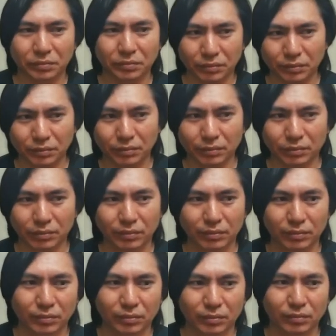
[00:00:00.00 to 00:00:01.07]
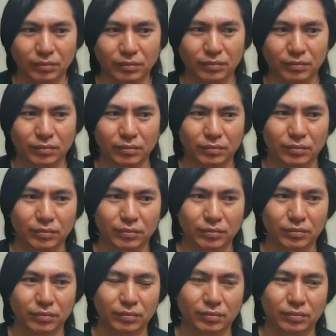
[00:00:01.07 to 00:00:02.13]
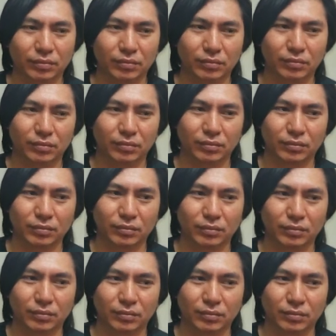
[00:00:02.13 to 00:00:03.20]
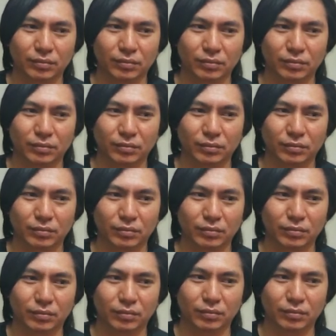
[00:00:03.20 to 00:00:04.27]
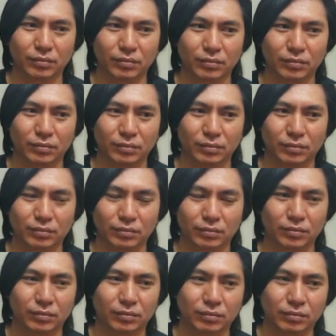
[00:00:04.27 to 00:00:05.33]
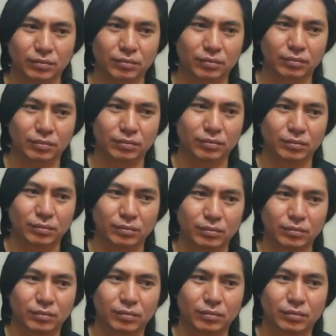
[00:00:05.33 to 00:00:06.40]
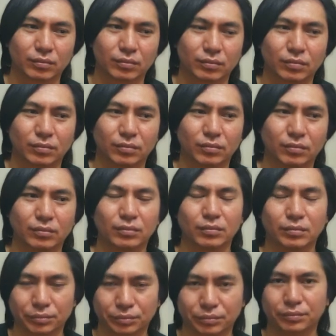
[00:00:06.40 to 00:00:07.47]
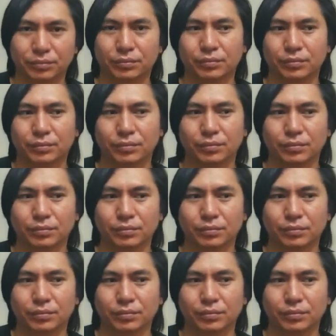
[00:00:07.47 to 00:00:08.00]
This person isn't speaking.